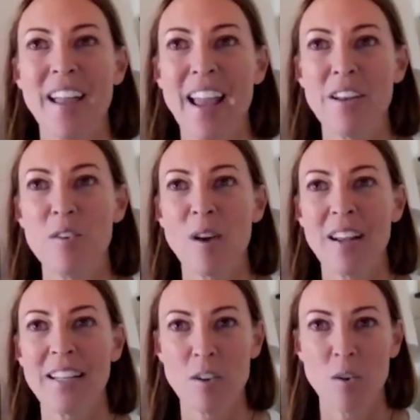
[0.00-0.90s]
And I knew
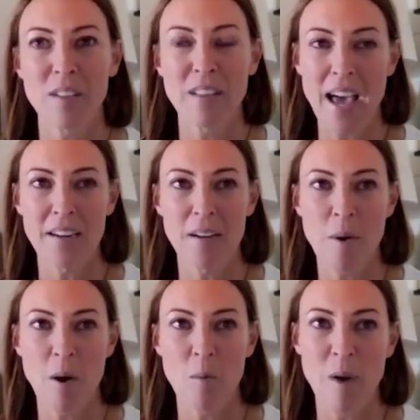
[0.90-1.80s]
I didn't know a lot
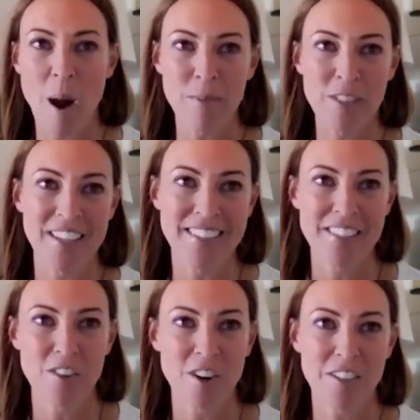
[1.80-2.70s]
about proper
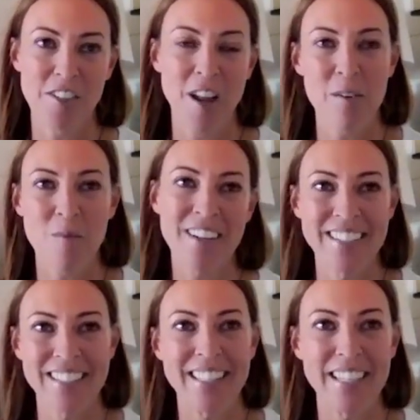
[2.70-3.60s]
sentence structure and I
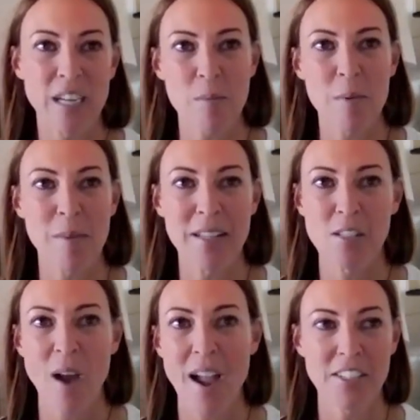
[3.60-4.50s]
wanted to clean it up a bit.
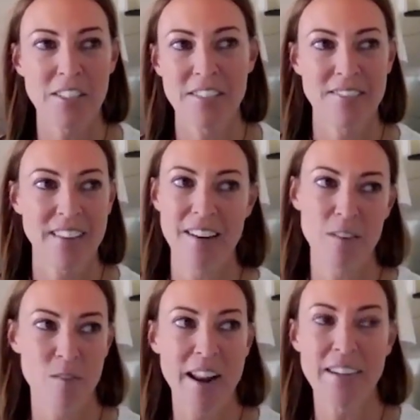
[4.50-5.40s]
So I just
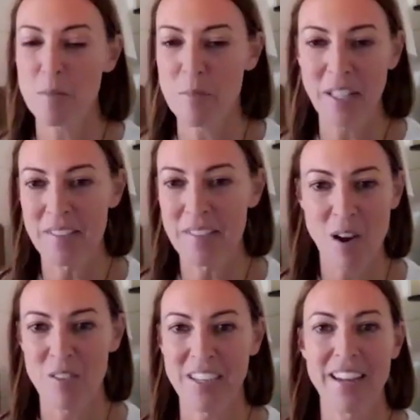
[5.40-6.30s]
kind of randomly
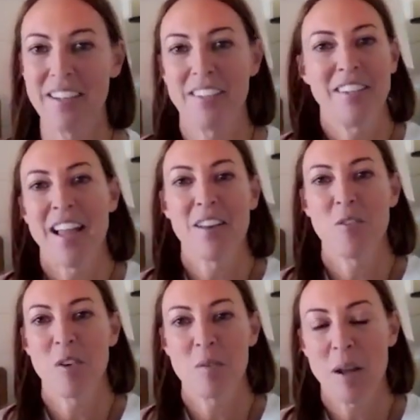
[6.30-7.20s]
found an editor, not
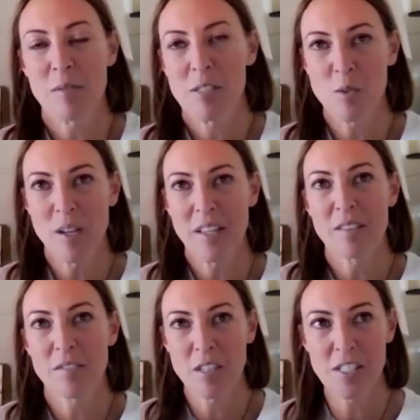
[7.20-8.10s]
knowing what I was doing
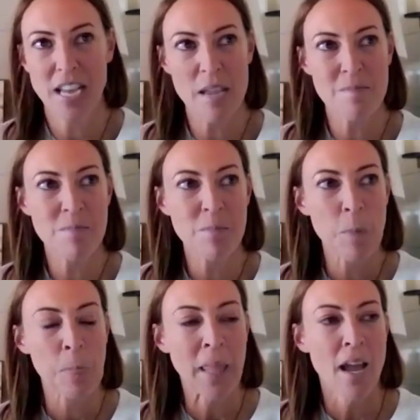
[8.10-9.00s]
the first time.
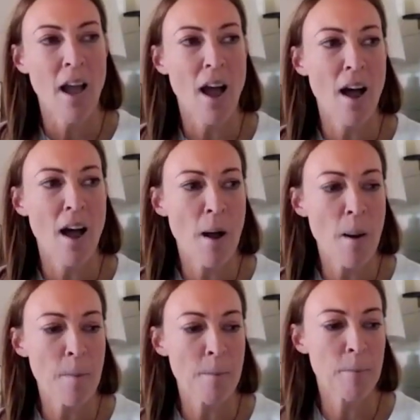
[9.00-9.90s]

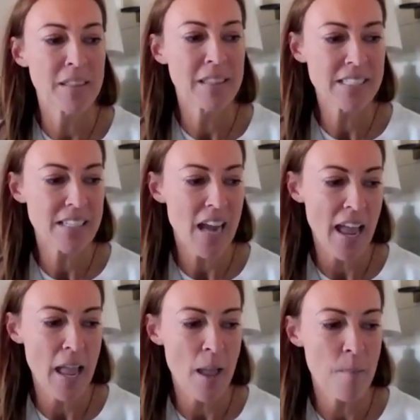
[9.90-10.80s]
But this
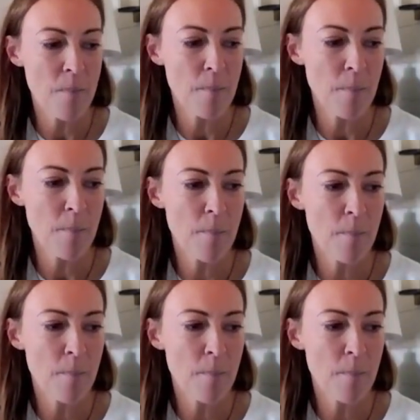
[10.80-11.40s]
time